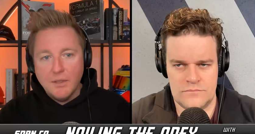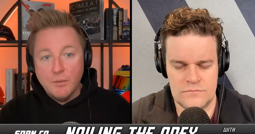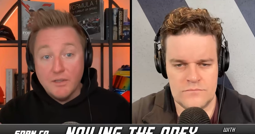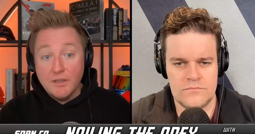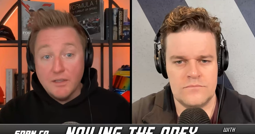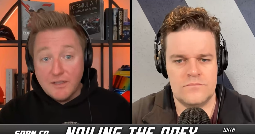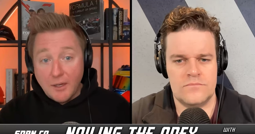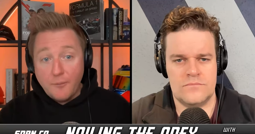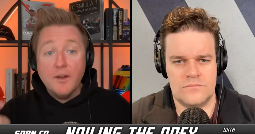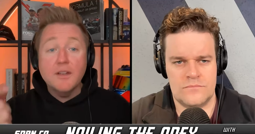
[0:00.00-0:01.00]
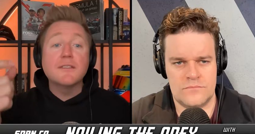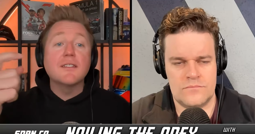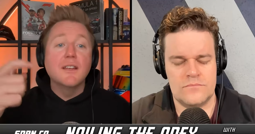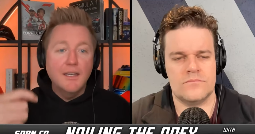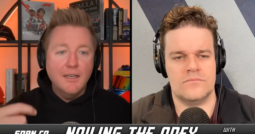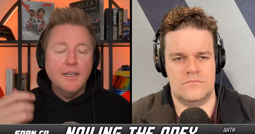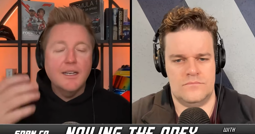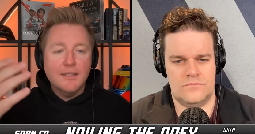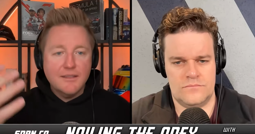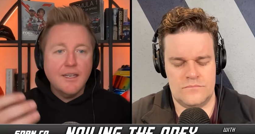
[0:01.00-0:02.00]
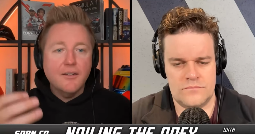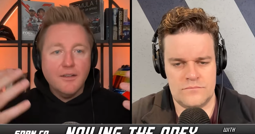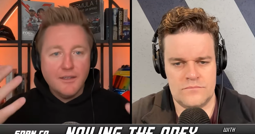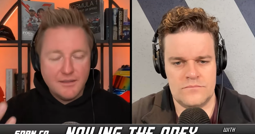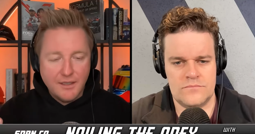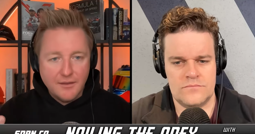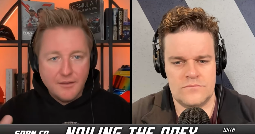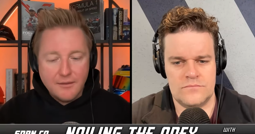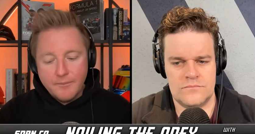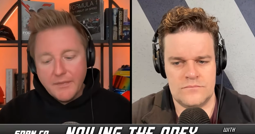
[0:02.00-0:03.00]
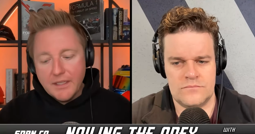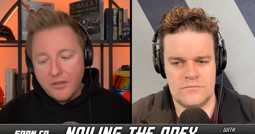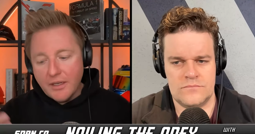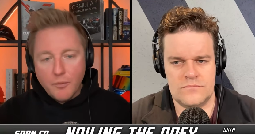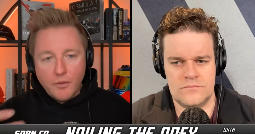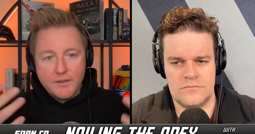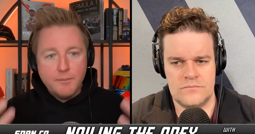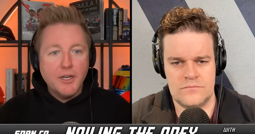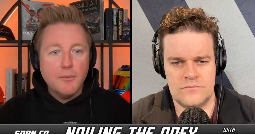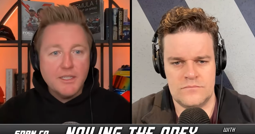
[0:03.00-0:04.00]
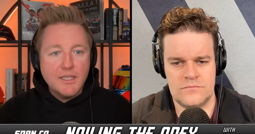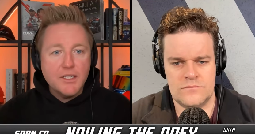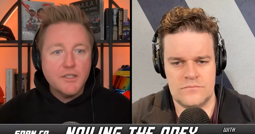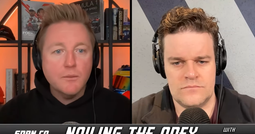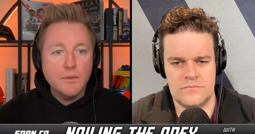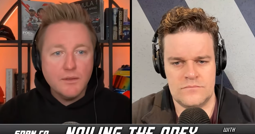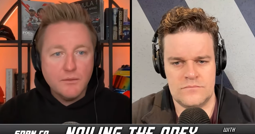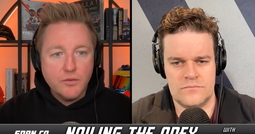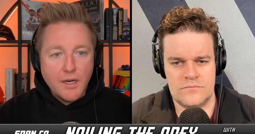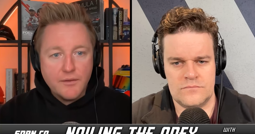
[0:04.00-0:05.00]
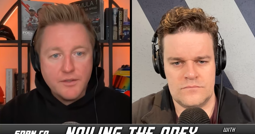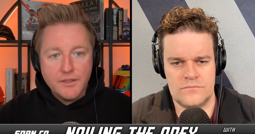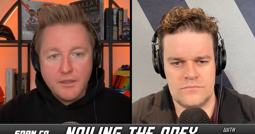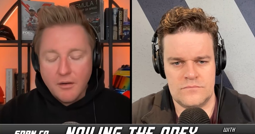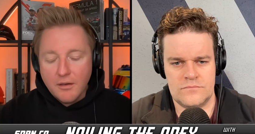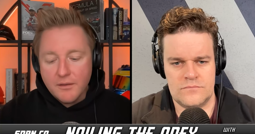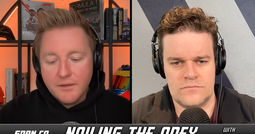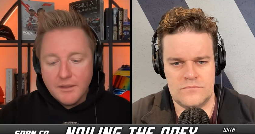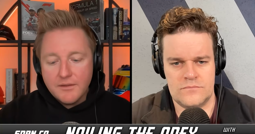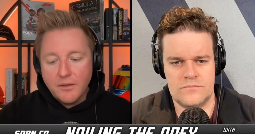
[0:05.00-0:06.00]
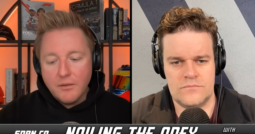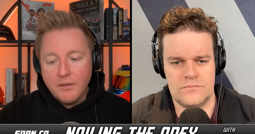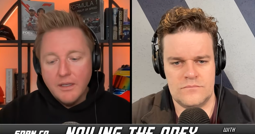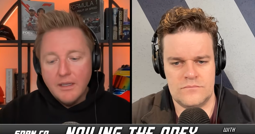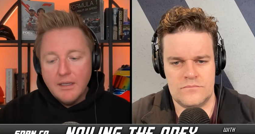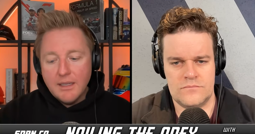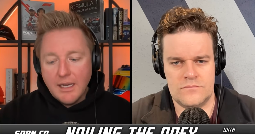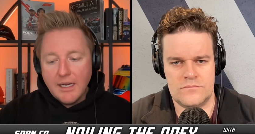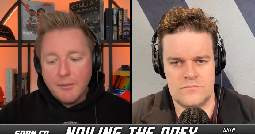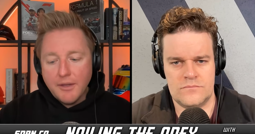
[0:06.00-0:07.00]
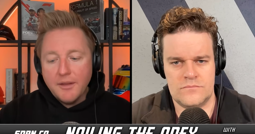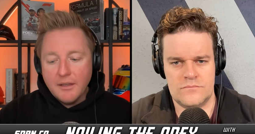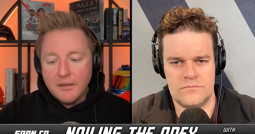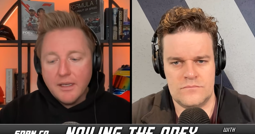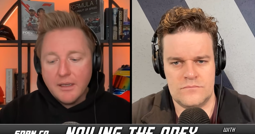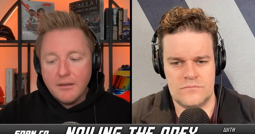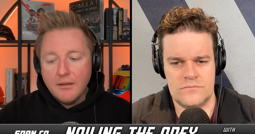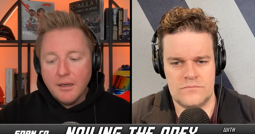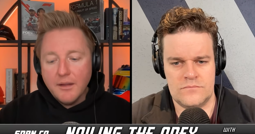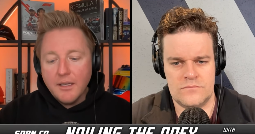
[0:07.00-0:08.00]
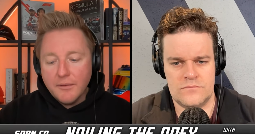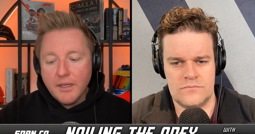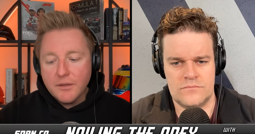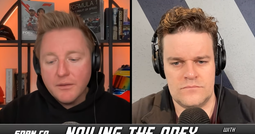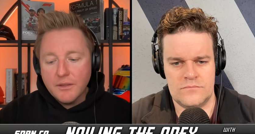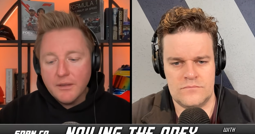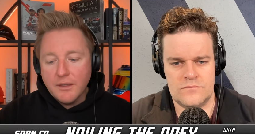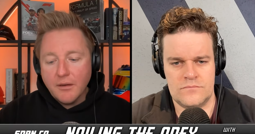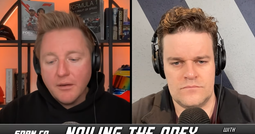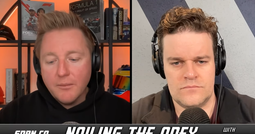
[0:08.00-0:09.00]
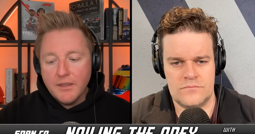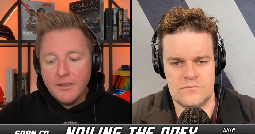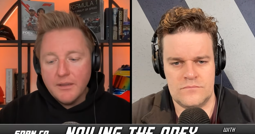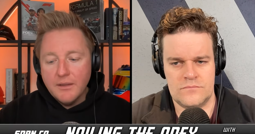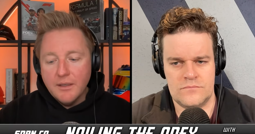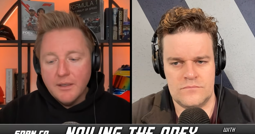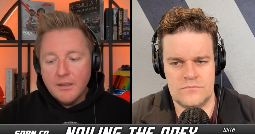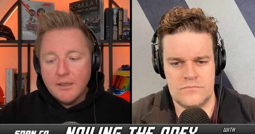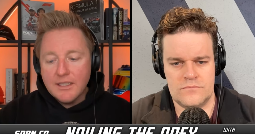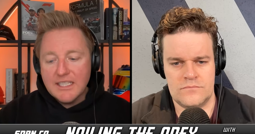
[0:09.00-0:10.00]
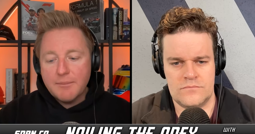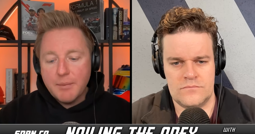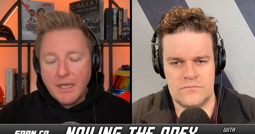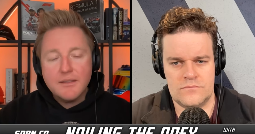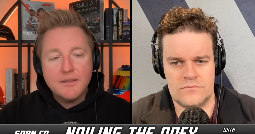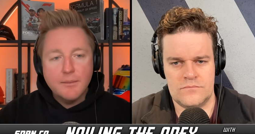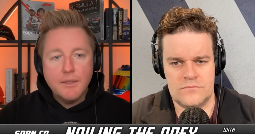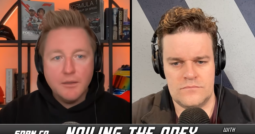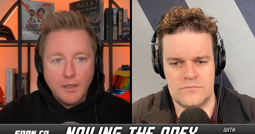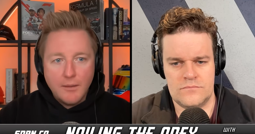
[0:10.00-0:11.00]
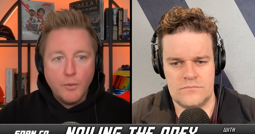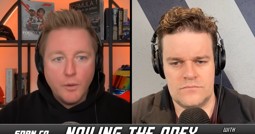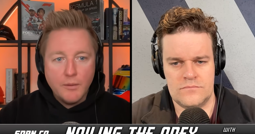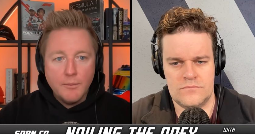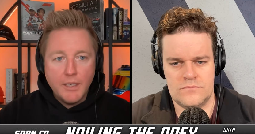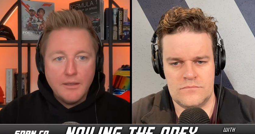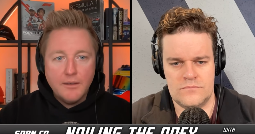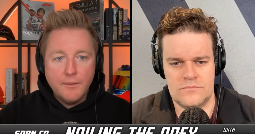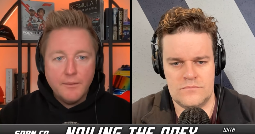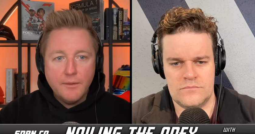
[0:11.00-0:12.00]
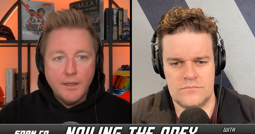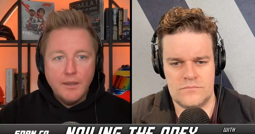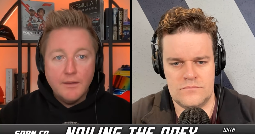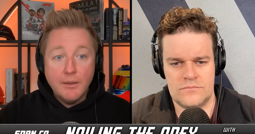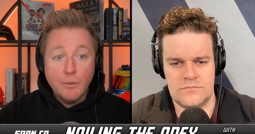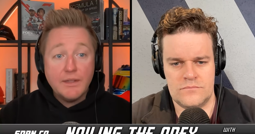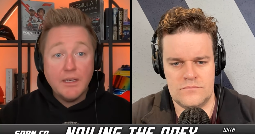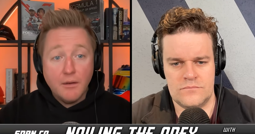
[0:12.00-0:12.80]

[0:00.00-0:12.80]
Speaker 1: that was a little different, mm-hmm. and et cetera, et cetera, and you get more experimentation with drivers and cars. And so, yeah, Adam, I think like I think eventually, like RB expects to be a lot more competitive than what they